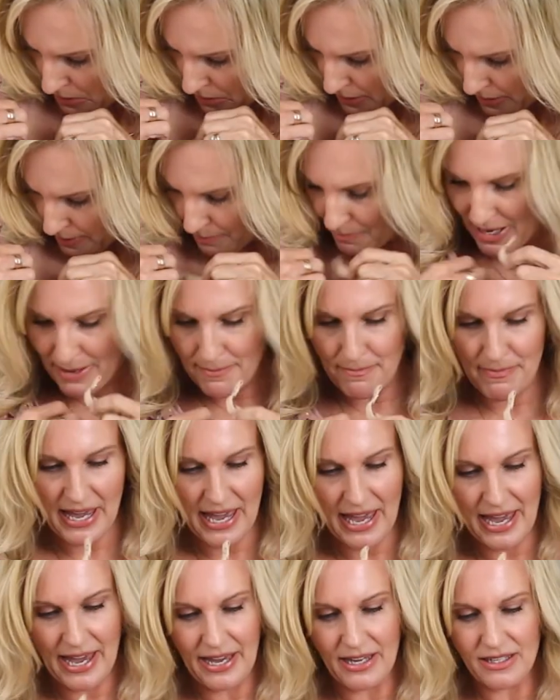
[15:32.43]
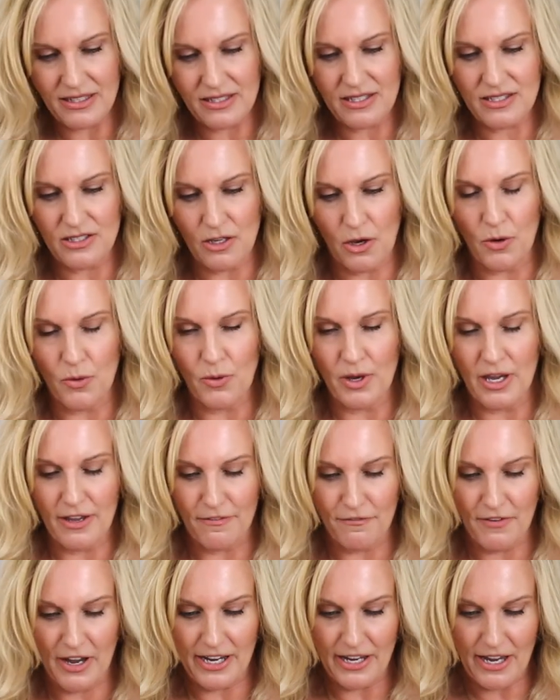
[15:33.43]
bag. So
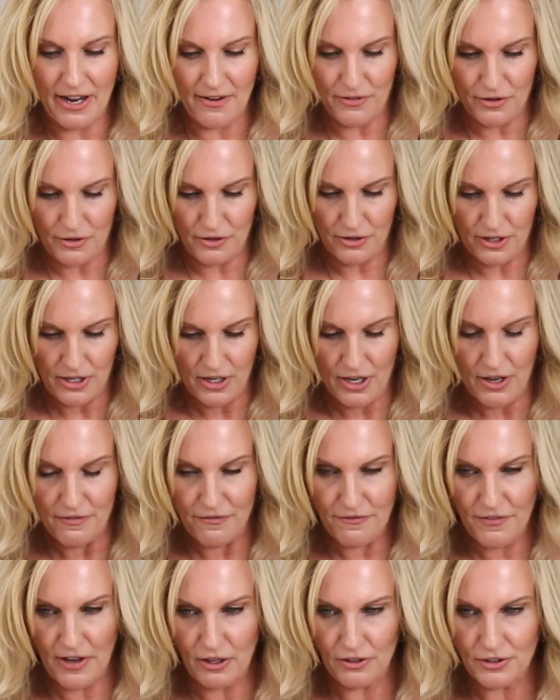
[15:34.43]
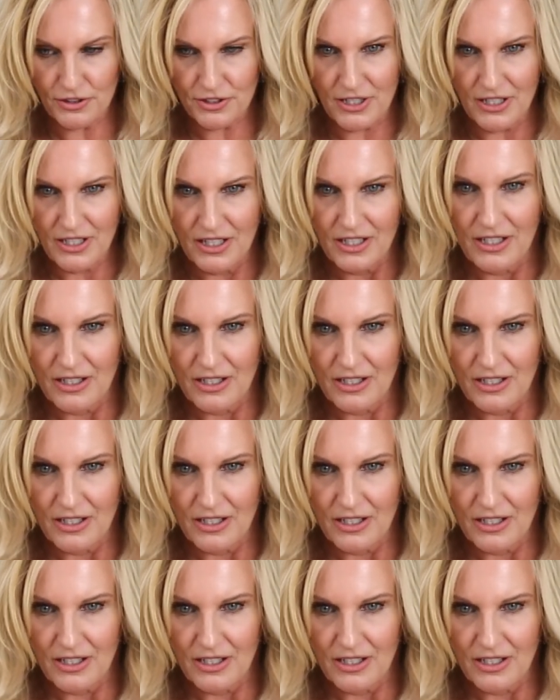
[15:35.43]
if I ever felt,